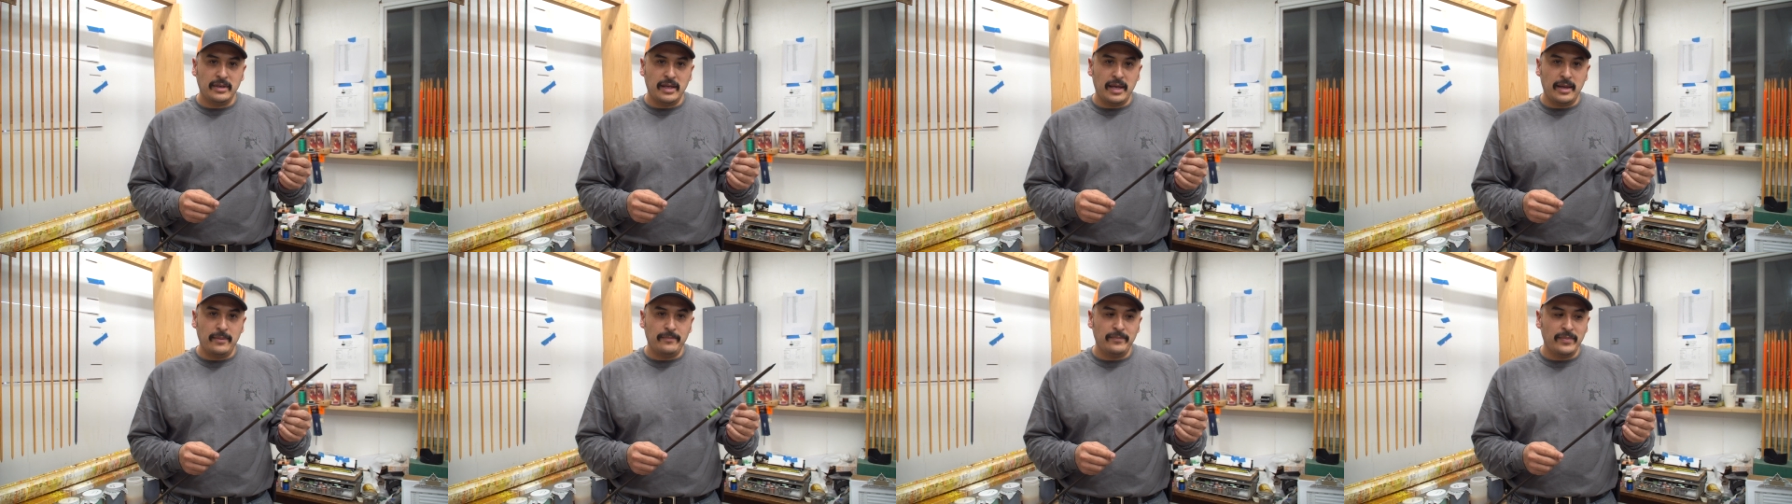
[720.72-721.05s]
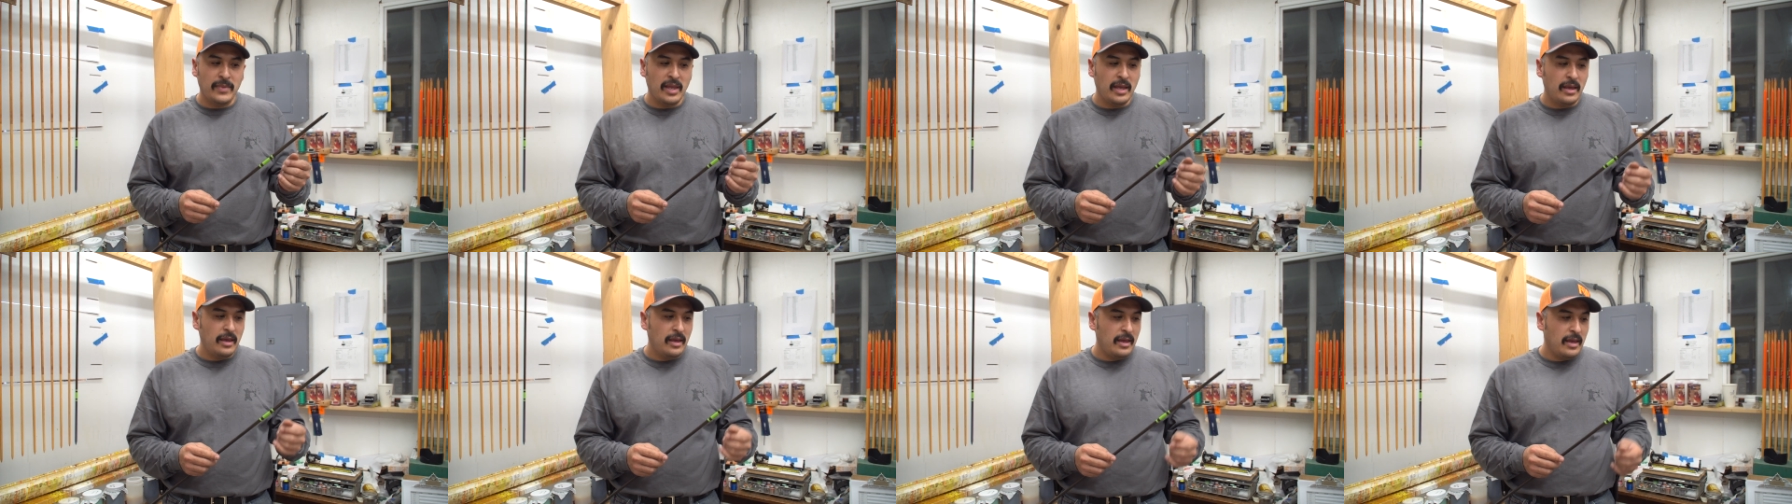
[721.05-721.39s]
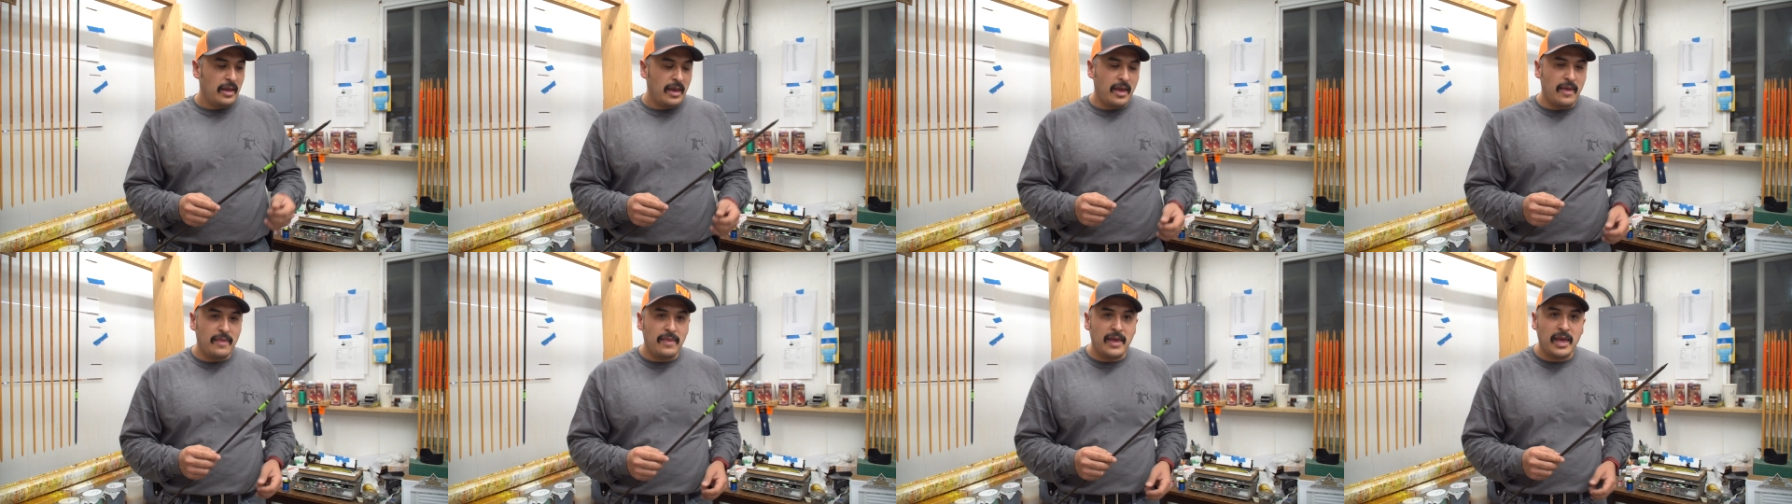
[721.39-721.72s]
Okay.
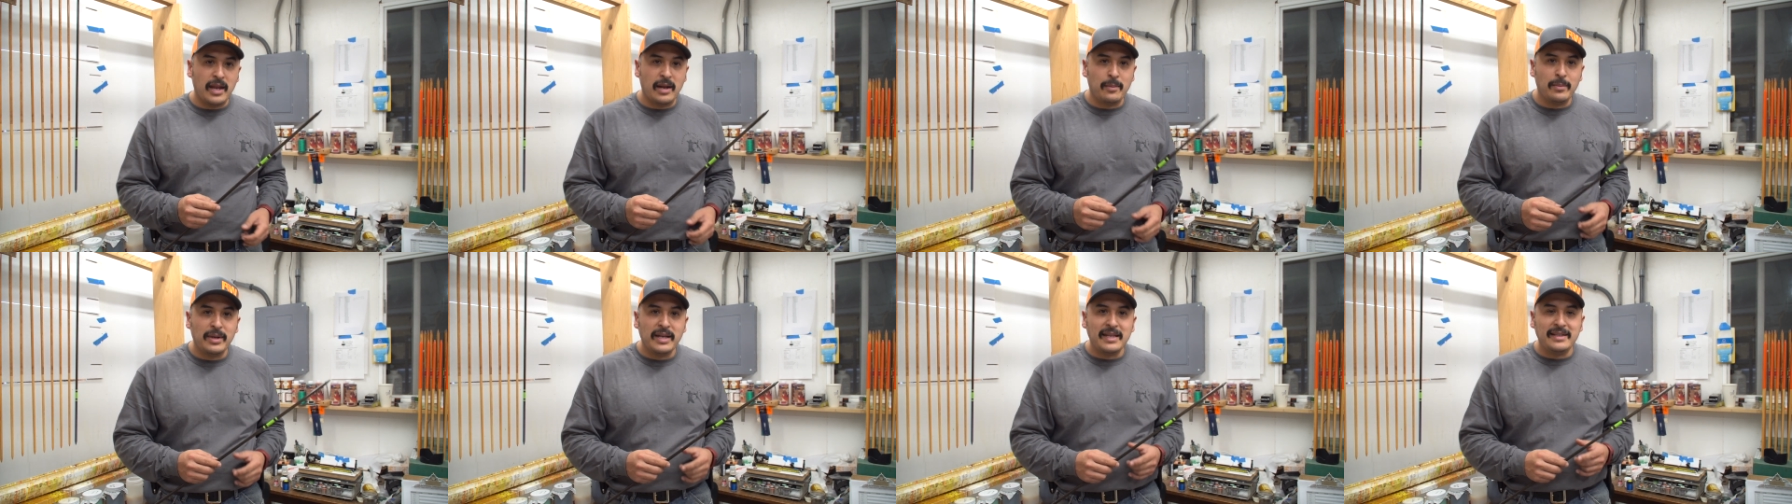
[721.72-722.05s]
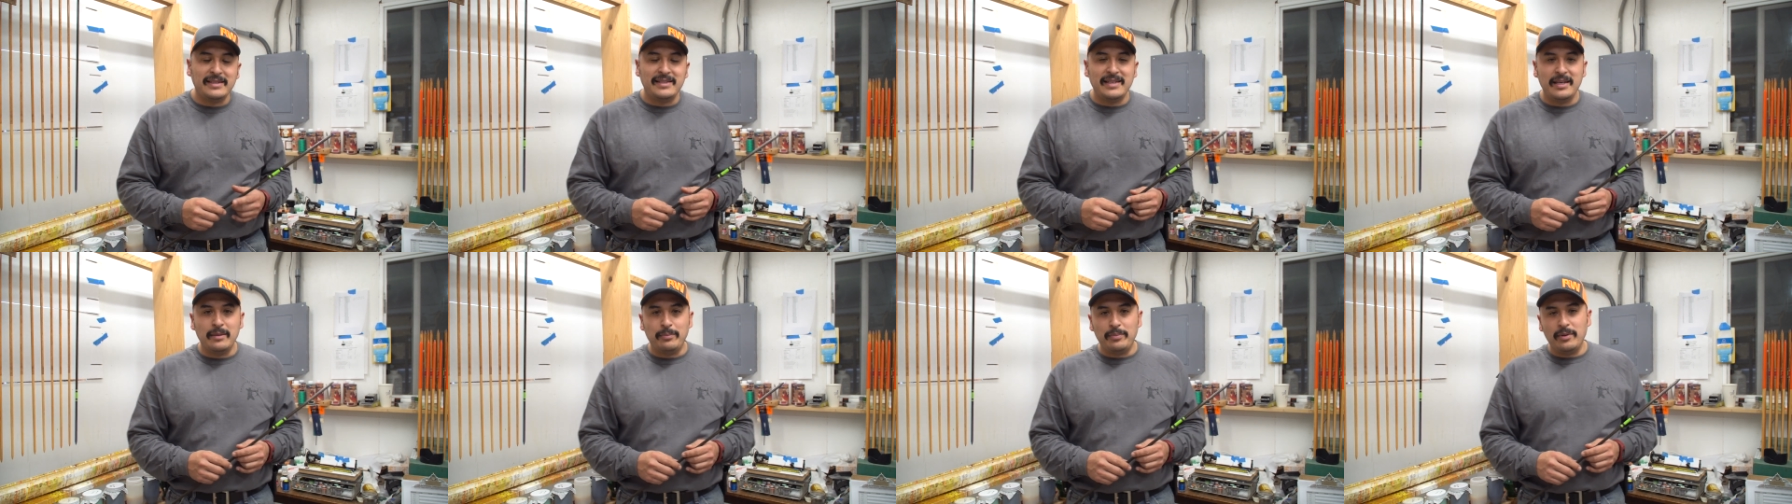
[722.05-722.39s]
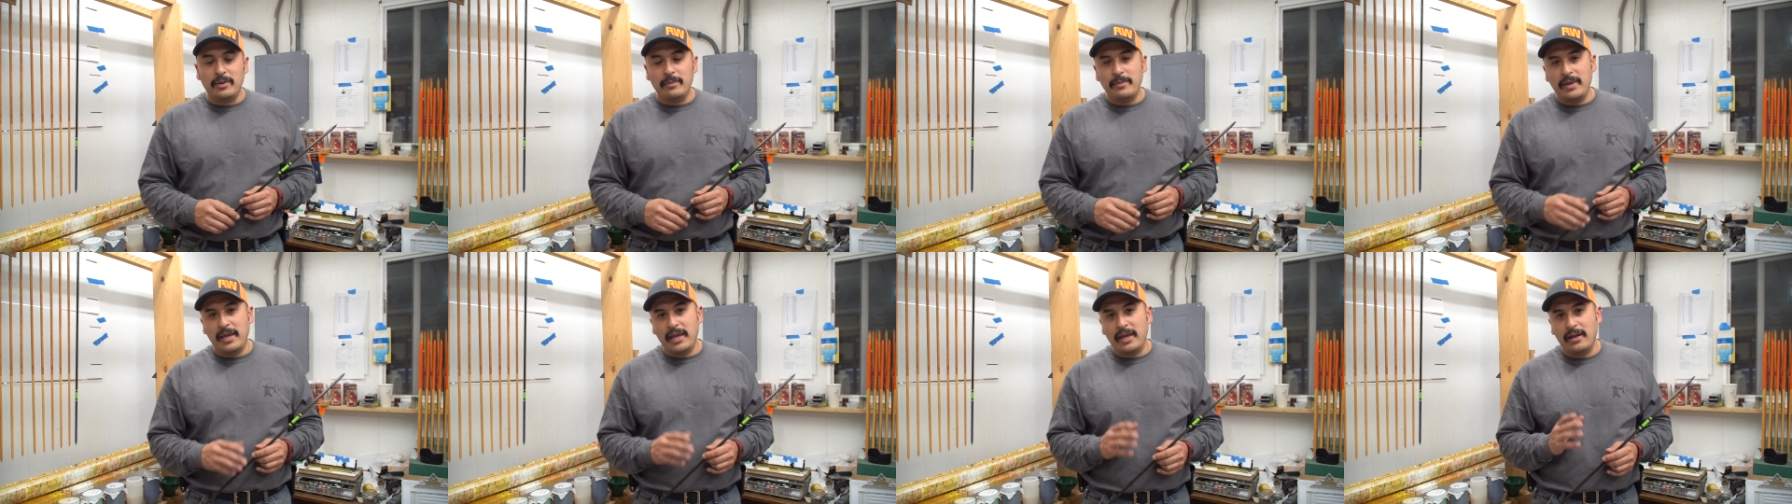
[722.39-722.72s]
And then I'm going to dip
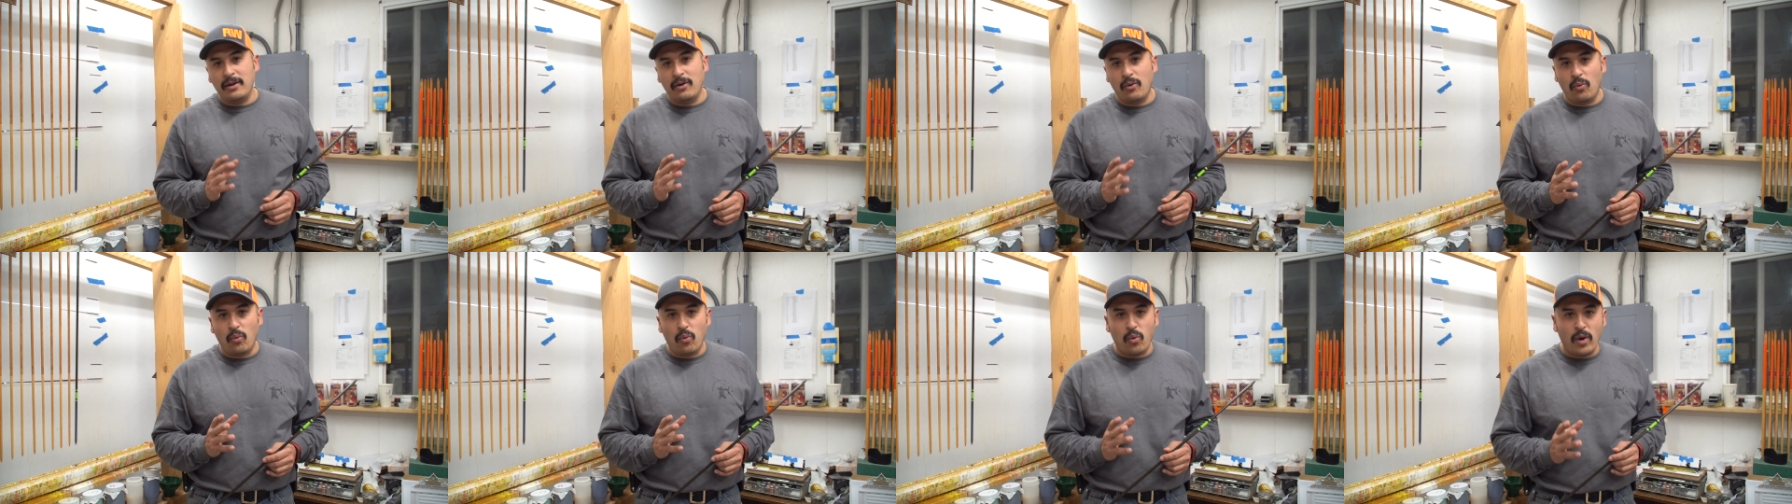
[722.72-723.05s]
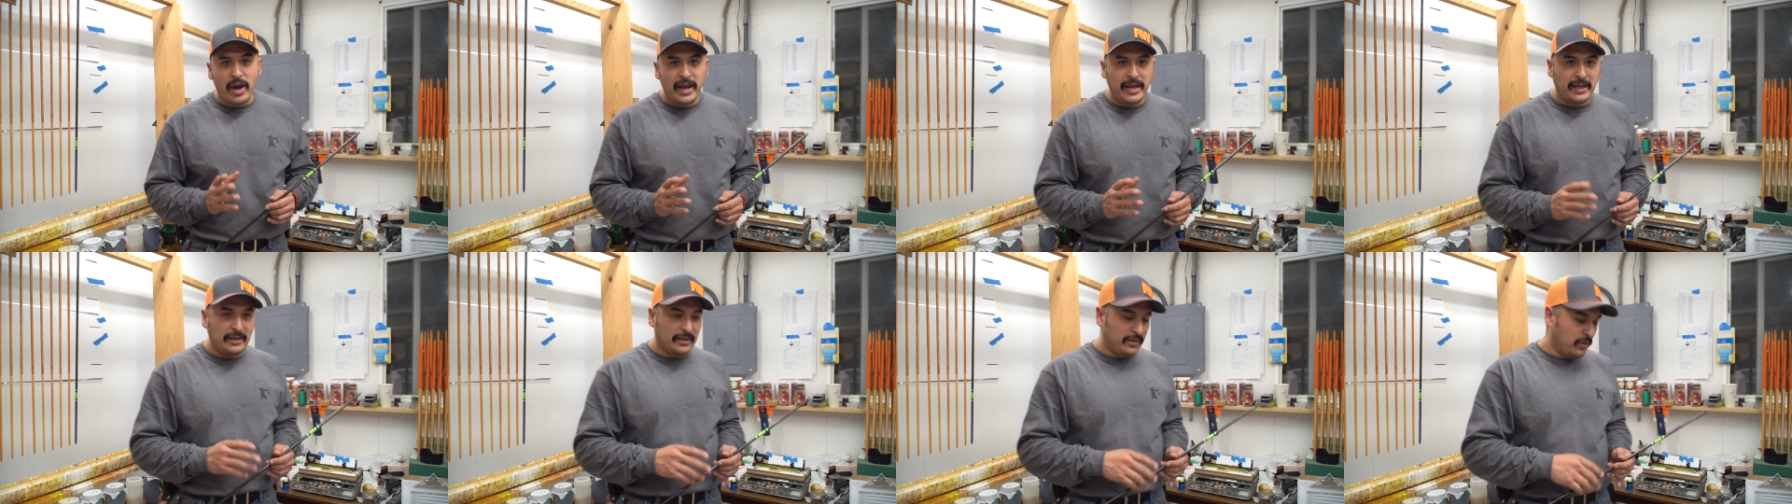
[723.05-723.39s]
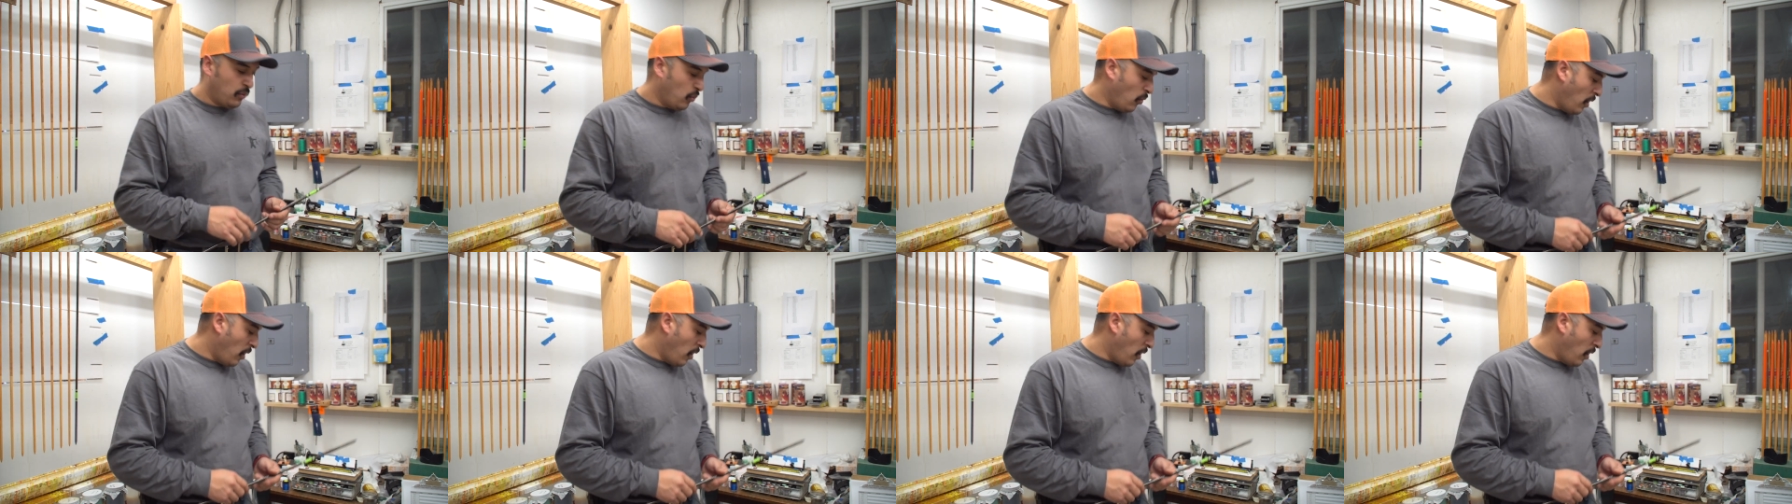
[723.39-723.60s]
them in a white